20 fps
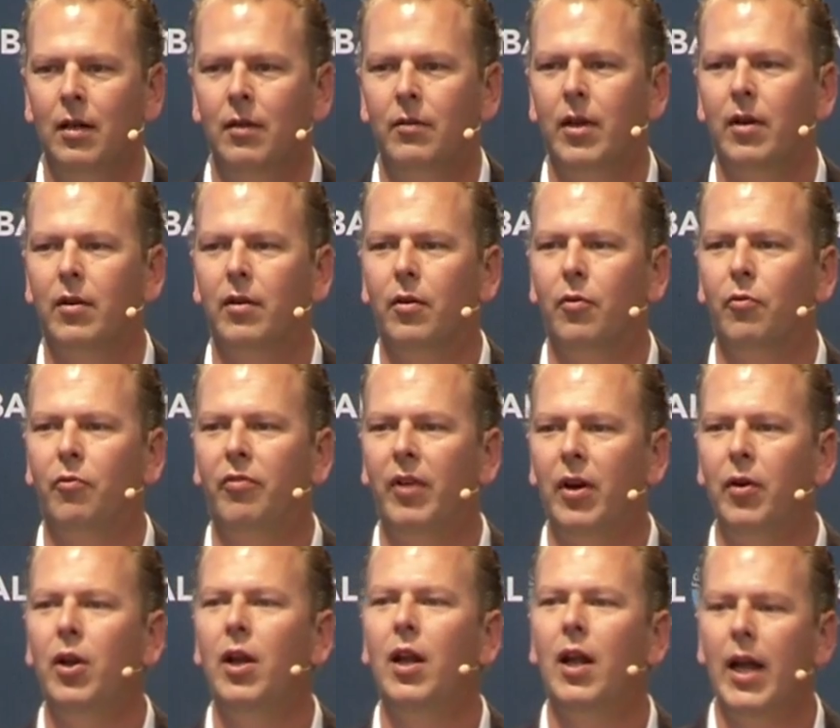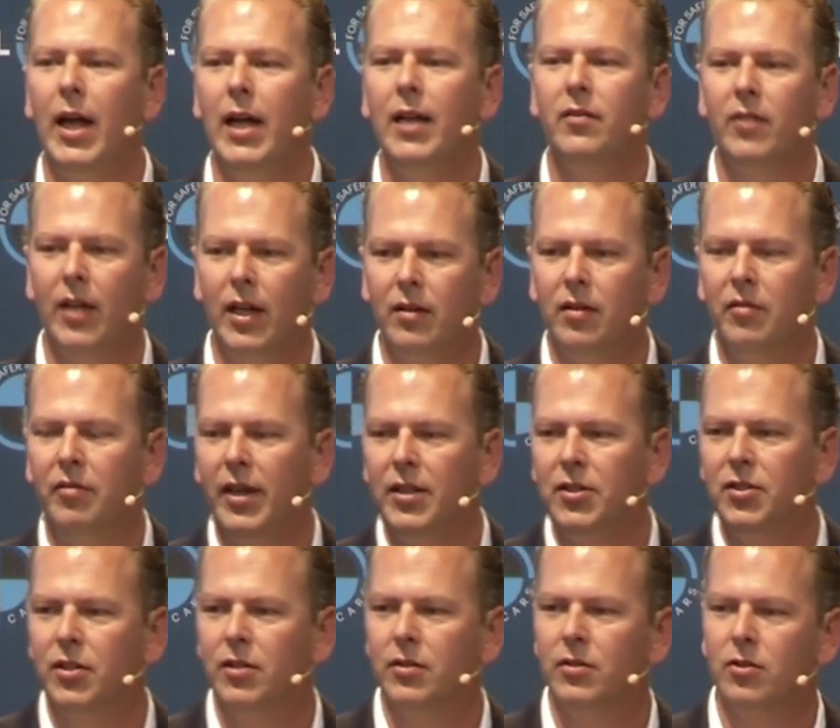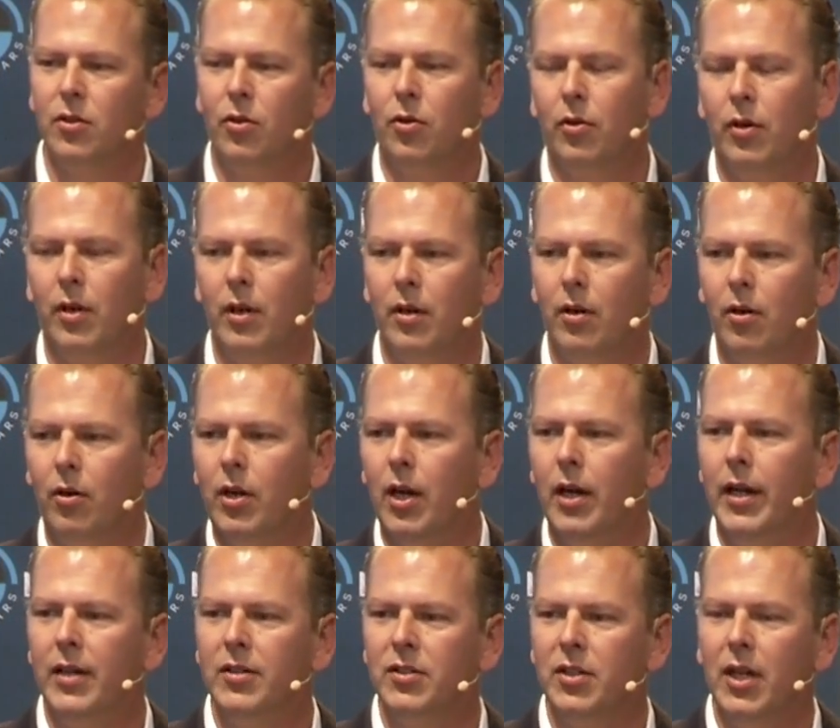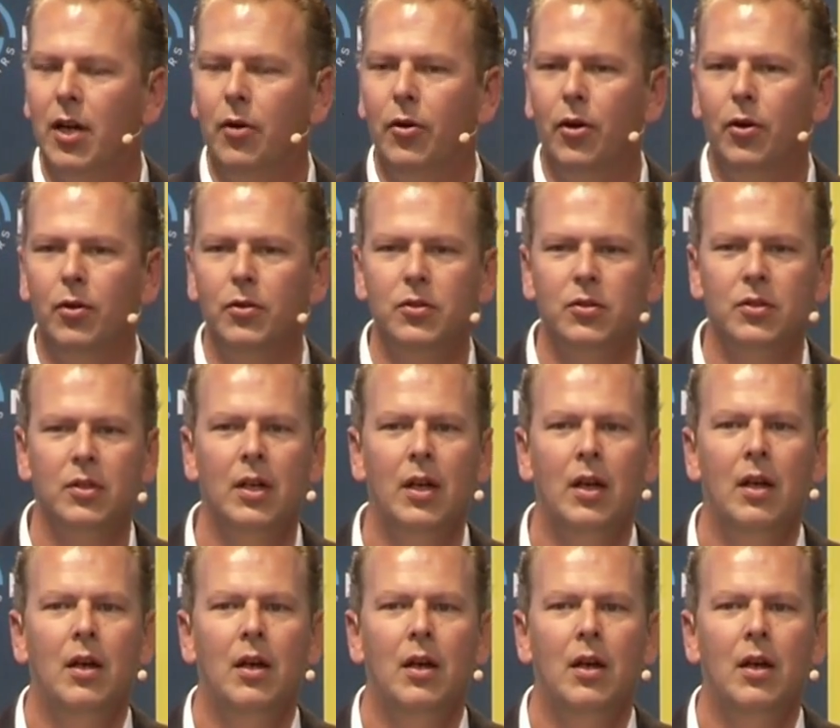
They're very late interventions or cut-in scenarios.